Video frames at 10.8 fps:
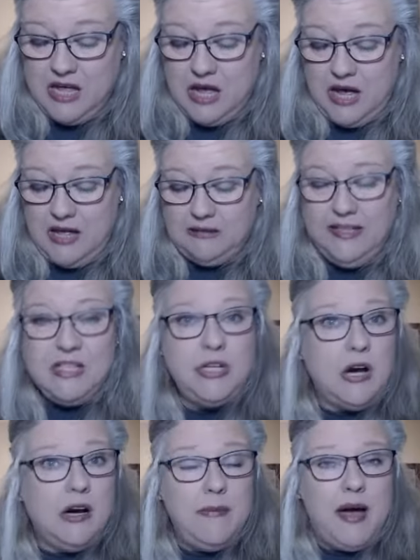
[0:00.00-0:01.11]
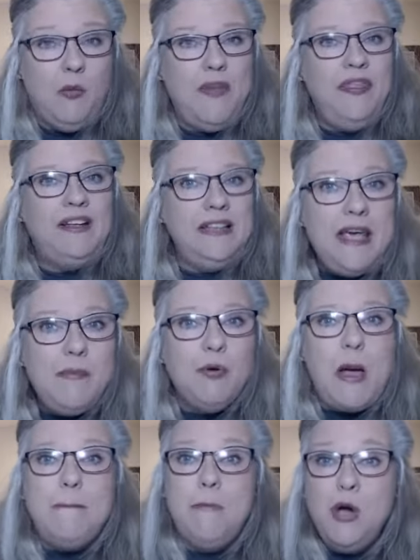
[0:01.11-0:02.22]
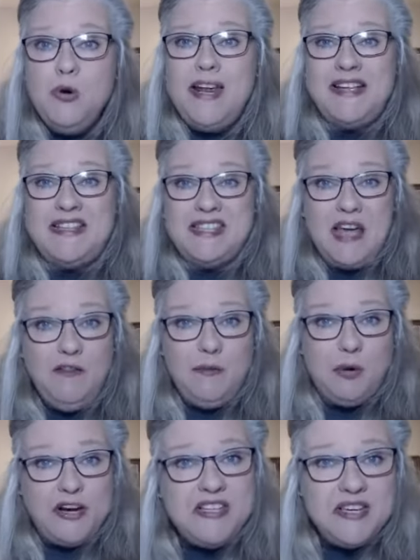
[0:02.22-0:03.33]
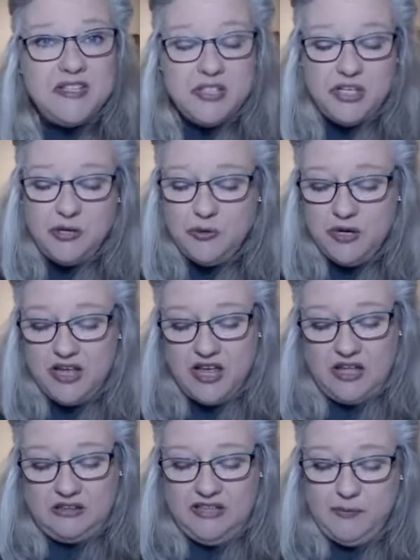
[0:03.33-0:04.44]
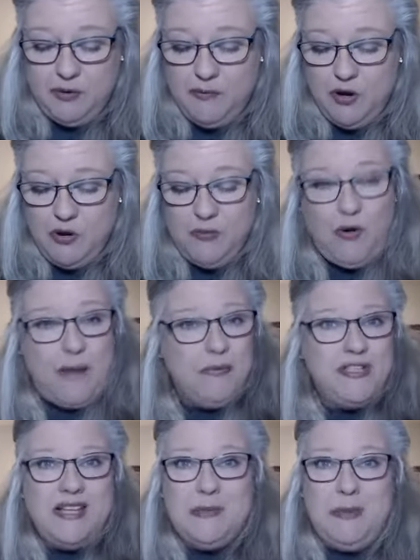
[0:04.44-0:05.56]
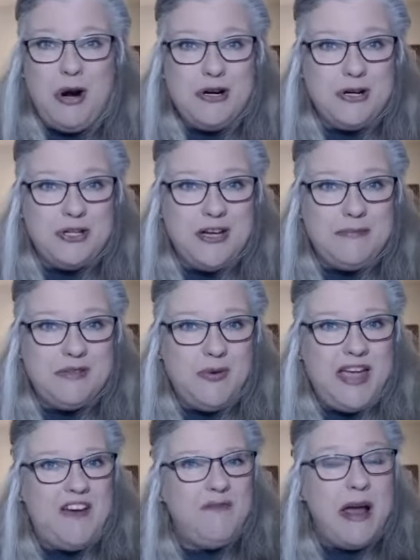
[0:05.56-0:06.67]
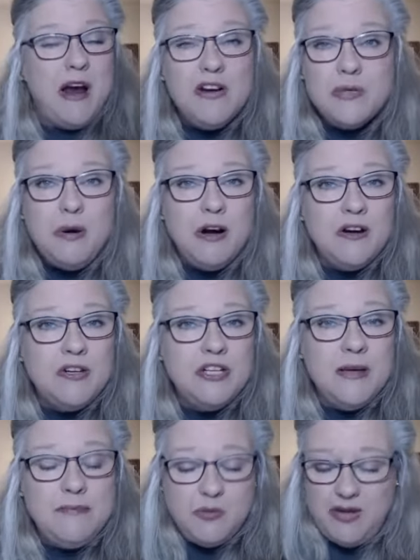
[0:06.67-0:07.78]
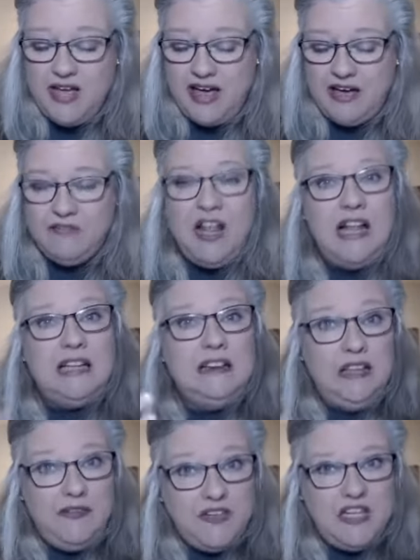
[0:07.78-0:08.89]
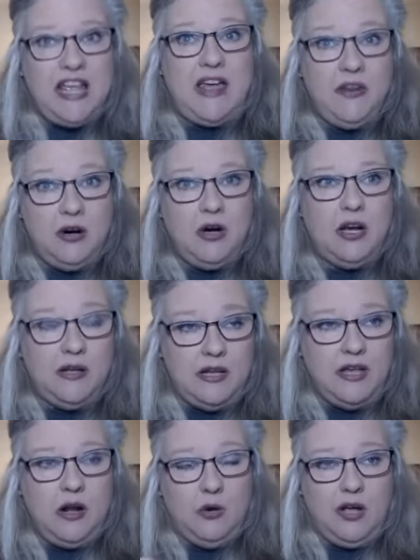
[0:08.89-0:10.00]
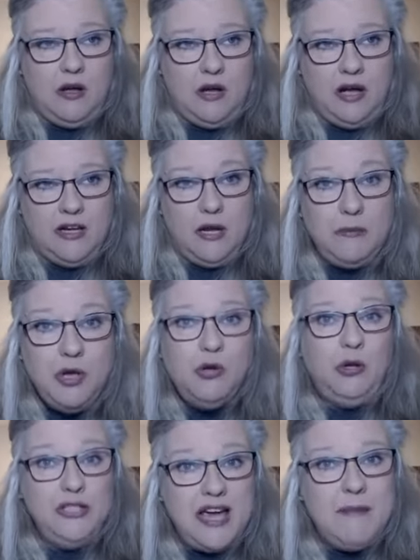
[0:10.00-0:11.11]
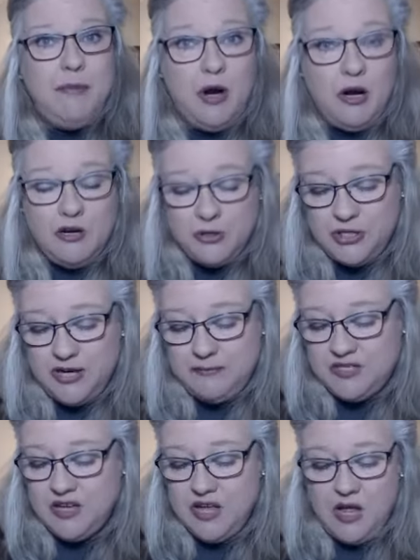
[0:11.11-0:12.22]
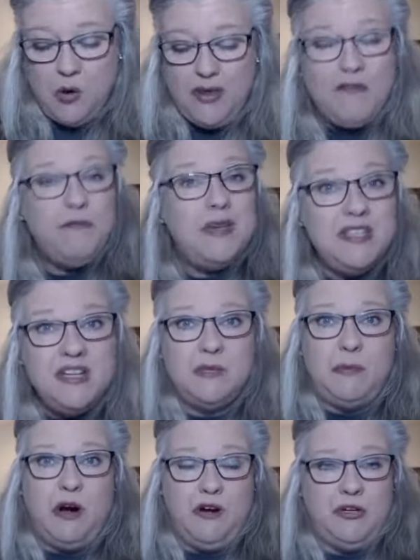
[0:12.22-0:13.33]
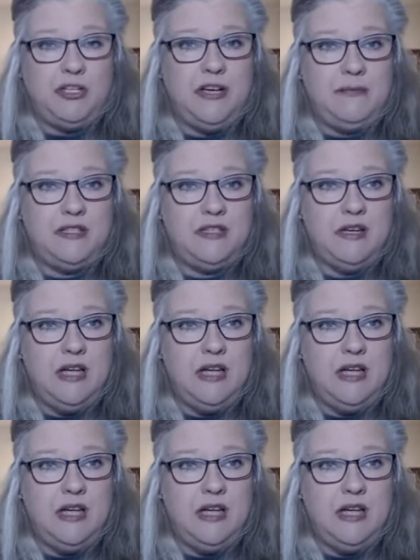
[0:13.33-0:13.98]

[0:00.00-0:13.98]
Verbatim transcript: Uh, let's talk about what the Libra moon itself brings us to. Libra moon represents partnerships. We have marriage partnerships. We have live together, uh, you know, uh, communal type partnerships. We have business partnerships.